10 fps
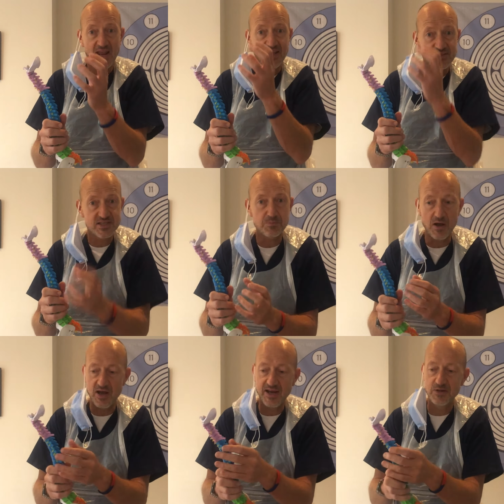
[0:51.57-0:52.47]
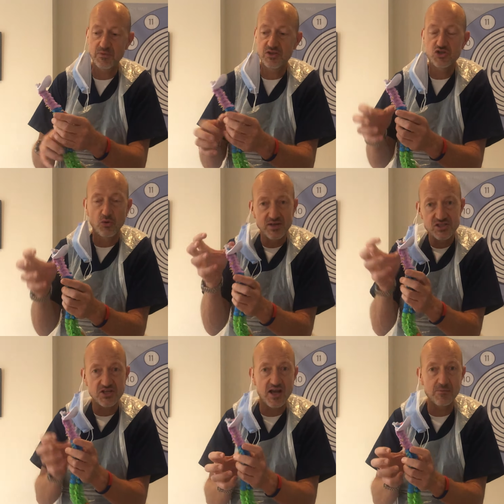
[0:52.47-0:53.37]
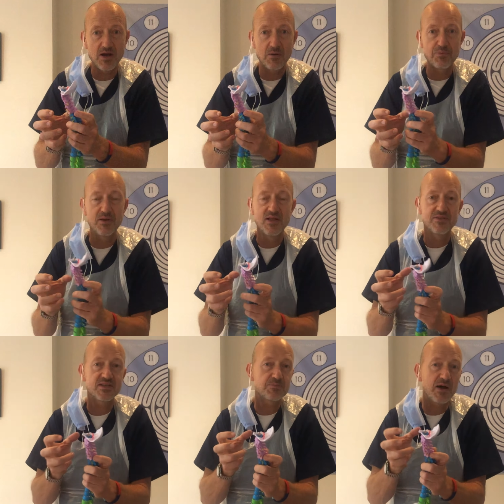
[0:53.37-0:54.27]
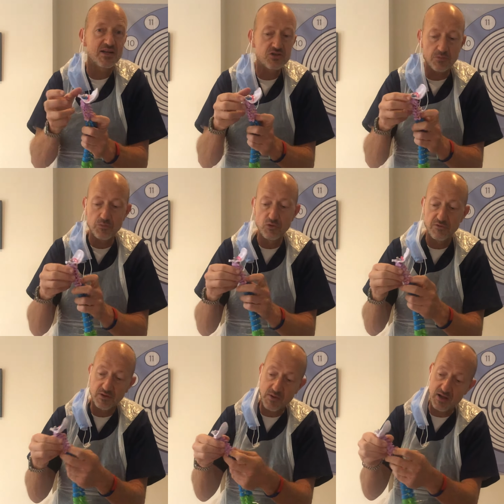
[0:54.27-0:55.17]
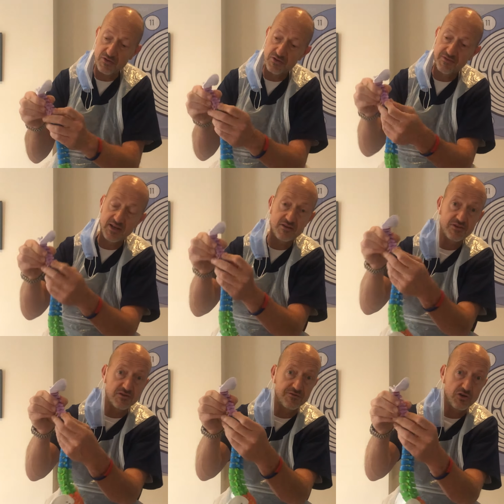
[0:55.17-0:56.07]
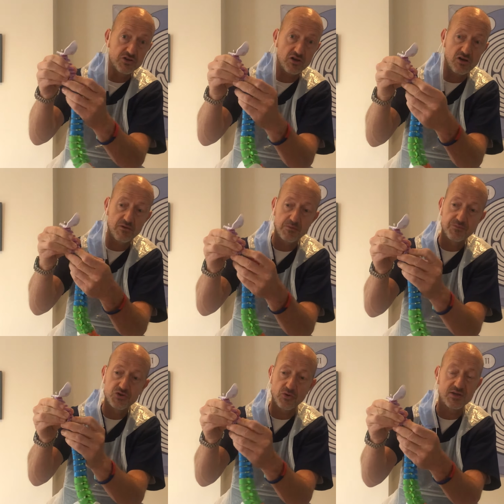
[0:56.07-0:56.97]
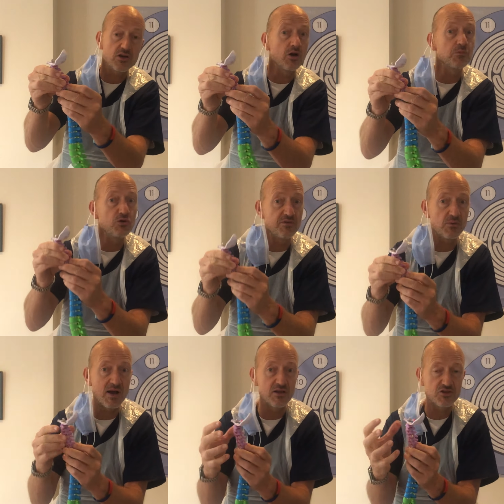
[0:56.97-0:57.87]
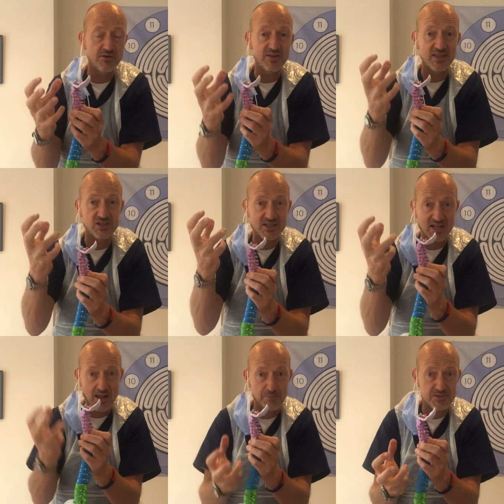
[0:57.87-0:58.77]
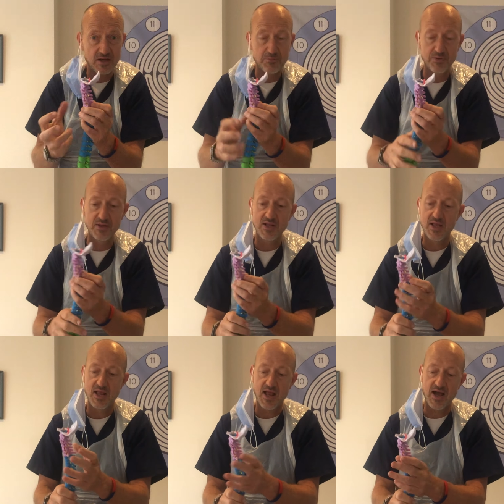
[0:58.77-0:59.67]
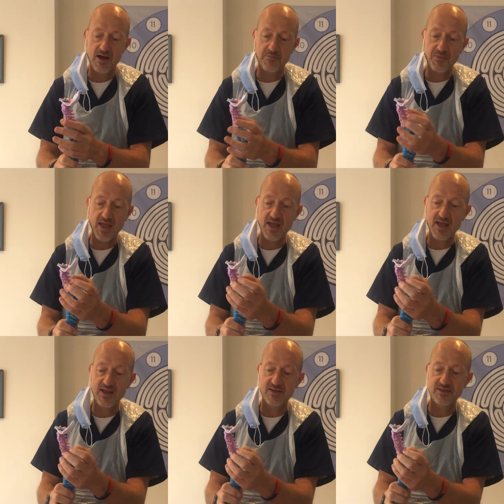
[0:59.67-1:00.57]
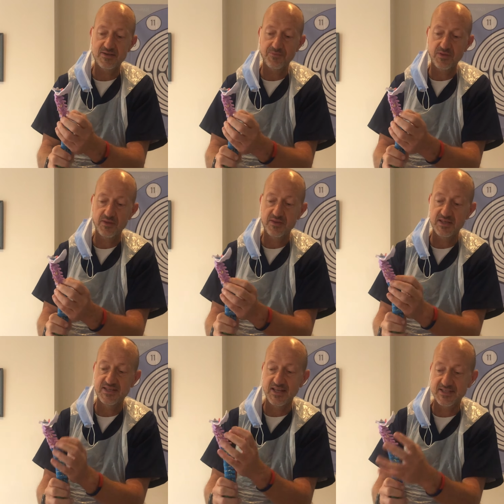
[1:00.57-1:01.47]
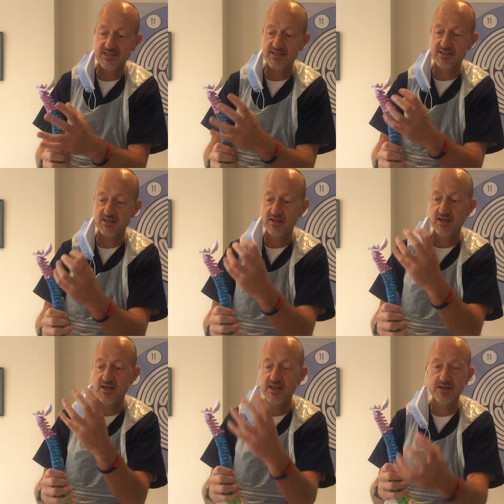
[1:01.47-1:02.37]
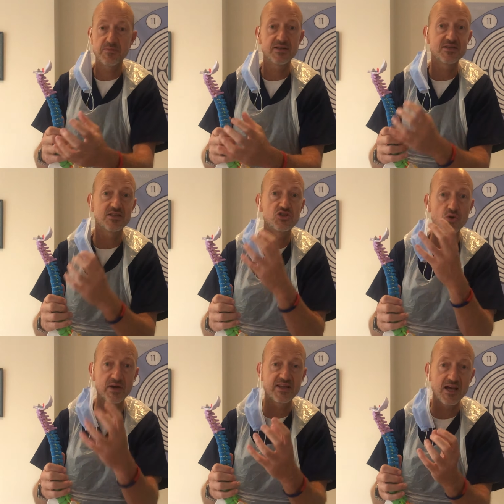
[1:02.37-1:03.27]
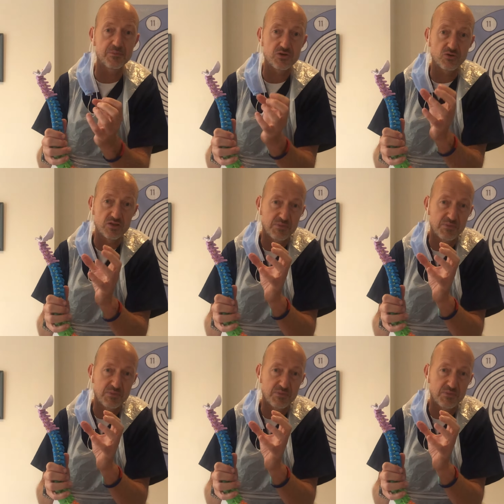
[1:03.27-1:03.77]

in the spine when the joints jam up, the spine's not moving well, the individual vertebral joints aren't moving well, so everything just clamps up um, and the discs, the ligaments, the joint capsules